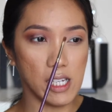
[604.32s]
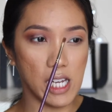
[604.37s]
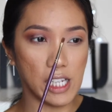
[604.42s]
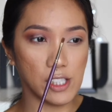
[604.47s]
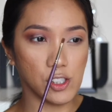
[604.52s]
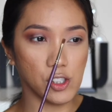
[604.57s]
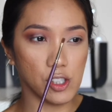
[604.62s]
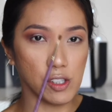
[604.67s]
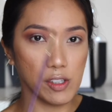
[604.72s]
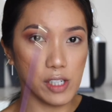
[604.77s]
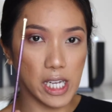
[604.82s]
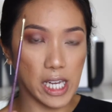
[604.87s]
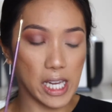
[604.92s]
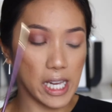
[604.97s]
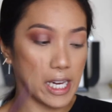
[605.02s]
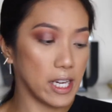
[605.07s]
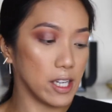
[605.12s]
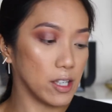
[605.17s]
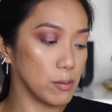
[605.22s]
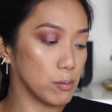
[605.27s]
natural
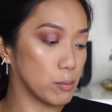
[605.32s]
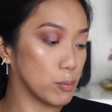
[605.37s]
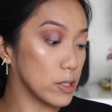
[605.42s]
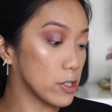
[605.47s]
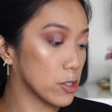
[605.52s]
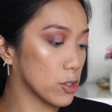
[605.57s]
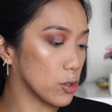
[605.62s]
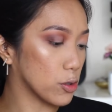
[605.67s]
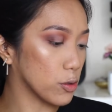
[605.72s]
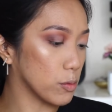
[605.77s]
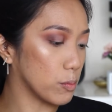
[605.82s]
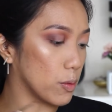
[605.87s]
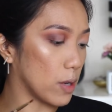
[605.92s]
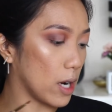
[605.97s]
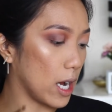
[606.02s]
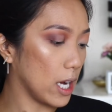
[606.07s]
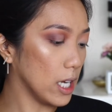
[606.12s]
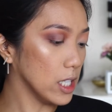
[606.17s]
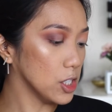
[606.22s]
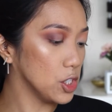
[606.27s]
hair bristled
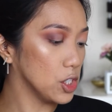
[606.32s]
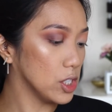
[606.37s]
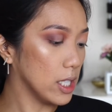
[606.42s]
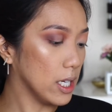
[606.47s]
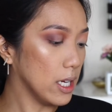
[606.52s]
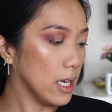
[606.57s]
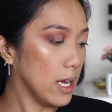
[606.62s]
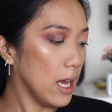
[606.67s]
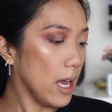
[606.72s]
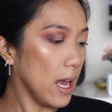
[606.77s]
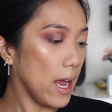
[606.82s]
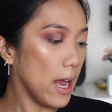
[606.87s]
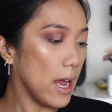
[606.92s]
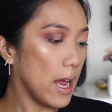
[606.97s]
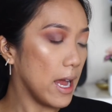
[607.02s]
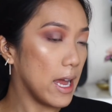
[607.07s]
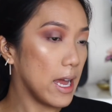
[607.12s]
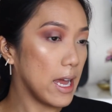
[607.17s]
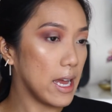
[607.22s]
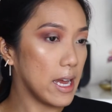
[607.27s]
brush,
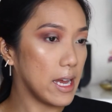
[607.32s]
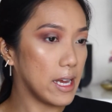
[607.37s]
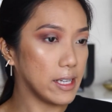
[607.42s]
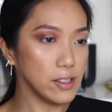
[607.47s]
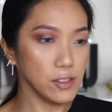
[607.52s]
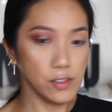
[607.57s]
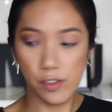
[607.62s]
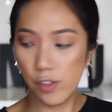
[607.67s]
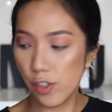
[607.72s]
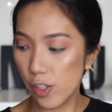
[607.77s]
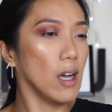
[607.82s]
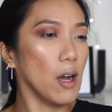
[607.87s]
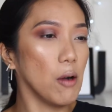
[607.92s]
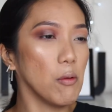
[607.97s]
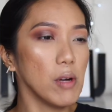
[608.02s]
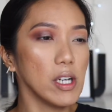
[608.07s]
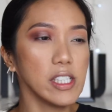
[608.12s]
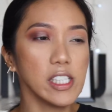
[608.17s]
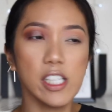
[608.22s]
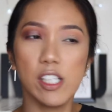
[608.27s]
and I
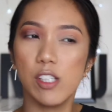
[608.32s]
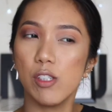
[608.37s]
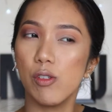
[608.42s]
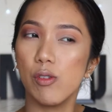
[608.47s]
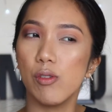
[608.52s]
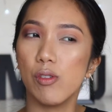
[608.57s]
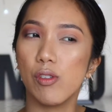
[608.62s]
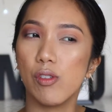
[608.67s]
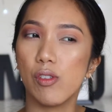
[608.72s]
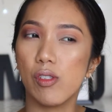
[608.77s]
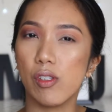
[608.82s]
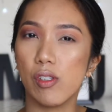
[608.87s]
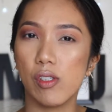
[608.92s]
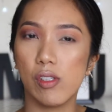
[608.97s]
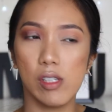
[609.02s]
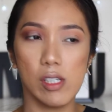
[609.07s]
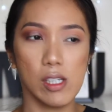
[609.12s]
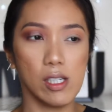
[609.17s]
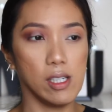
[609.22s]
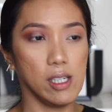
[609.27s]
want to use
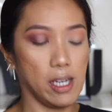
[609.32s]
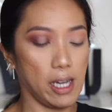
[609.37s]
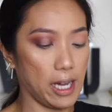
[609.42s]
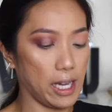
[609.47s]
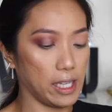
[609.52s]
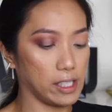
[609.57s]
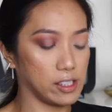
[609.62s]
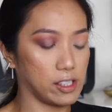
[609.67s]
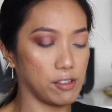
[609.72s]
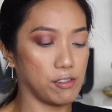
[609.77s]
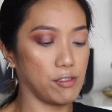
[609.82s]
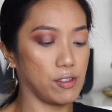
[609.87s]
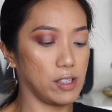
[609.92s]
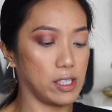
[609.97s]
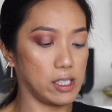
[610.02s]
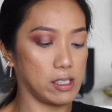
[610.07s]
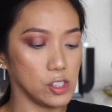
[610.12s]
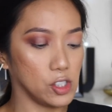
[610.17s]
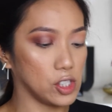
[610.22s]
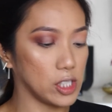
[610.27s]
a
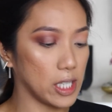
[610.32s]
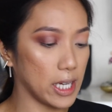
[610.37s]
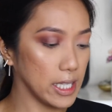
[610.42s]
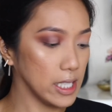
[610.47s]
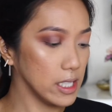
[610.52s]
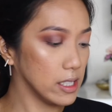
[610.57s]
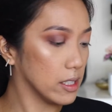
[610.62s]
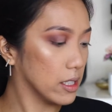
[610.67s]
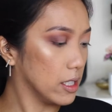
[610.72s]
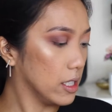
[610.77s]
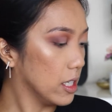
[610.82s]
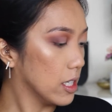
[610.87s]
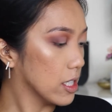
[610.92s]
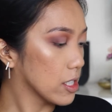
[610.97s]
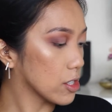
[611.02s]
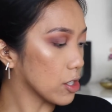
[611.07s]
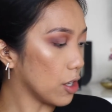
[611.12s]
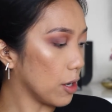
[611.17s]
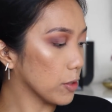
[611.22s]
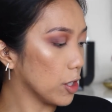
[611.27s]
different shade.
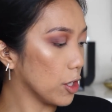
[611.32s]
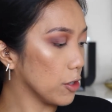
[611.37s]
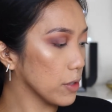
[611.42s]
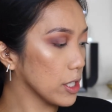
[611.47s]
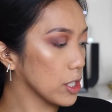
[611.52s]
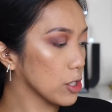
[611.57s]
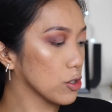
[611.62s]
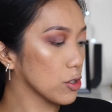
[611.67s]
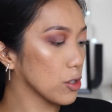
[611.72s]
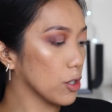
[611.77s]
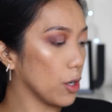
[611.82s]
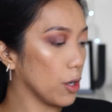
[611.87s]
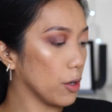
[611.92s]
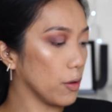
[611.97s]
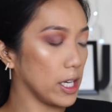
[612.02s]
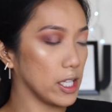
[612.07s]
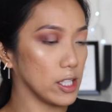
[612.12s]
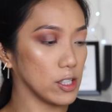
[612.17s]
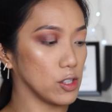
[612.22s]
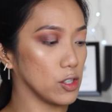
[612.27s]
So I'm going to go
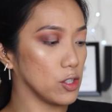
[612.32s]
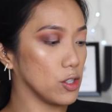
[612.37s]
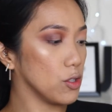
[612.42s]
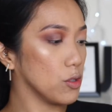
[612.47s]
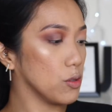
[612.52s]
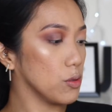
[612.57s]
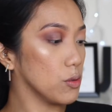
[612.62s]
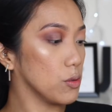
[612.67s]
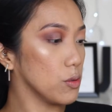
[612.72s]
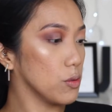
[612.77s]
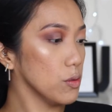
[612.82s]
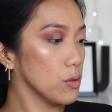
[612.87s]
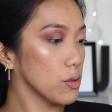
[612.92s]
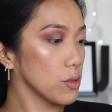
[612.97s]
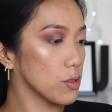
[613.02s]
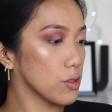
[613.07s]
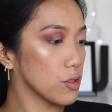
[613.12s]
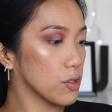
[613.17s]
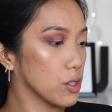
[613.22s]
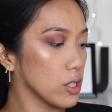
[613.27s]
and
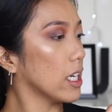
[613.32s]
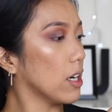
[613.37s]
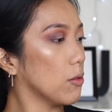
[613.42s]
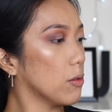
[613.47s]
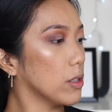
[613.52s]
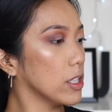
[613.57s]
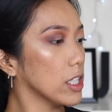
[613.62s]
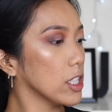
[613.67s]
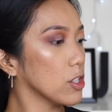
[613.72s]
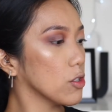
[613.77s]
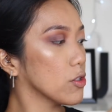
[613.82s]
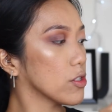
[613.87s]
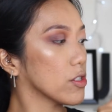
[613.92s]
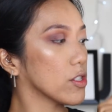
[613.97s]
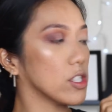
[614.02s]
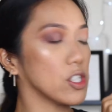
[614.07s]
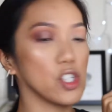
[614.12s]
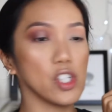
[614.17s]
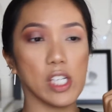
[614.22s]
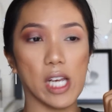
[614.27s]
use, I want to
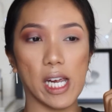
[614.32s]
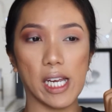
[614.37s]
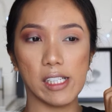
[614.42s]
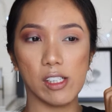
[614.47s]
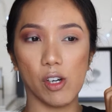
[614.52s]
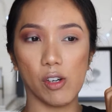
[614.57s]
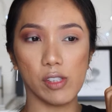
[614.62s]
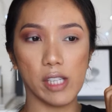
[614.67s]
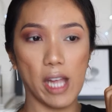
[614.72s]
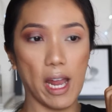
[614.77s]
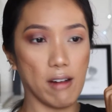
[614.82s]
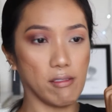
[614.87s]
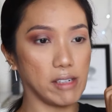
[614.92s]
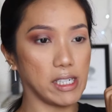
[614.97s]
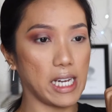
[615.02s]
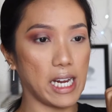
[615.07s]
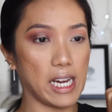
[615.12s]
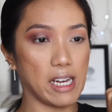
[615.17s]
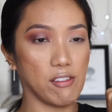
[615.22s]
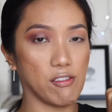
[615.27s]
use this shade called
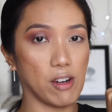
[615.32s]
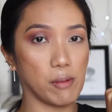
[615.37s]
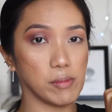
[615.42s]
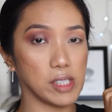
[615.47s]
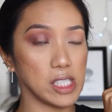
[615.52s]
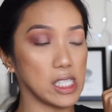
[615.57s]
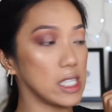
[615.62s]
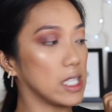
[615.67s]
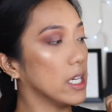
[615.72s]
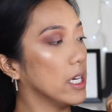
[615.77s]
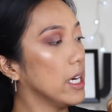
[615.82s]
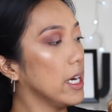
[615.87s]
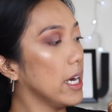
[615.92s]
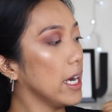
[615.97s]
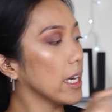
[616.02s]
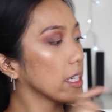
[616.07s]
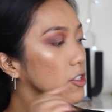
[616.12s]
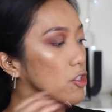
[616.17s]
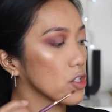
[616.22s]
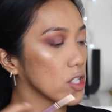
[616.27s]
Everyday from the
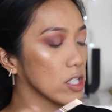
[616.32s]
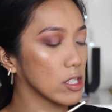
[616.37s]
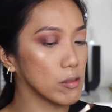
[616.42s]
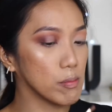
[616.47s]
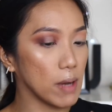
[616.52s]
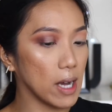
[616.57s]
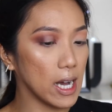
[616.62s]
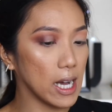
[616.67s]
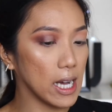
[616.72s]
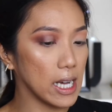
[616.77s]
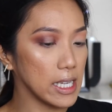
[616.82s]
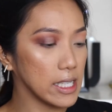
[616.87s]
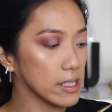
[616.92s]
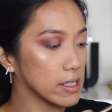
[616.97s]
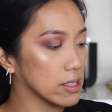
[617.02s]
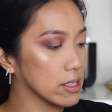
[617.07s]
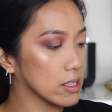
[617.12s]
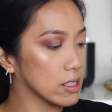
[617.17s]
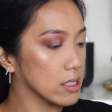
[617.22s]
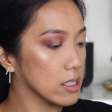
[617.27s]
Extra
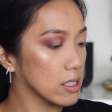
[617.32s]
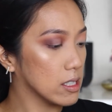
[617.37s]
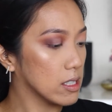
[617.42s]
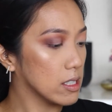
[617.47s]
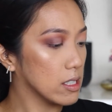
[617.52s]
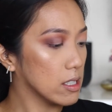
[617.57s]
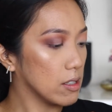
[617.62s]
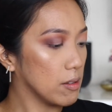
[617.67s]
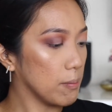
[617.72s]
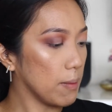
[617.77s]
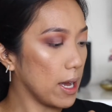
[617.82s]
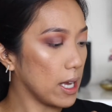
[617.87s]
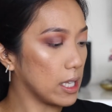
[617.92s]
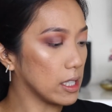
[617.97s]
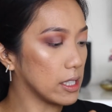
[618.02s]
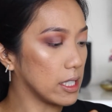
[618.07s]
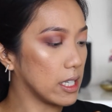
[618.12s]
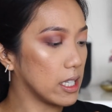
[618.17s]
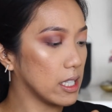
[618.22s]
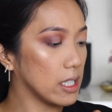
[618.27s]
Spice
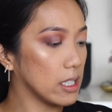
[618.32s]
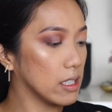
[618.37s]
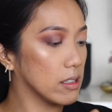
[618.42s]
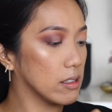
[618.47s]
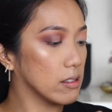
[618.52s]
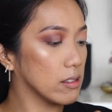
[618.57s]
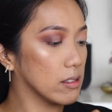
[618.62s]
palette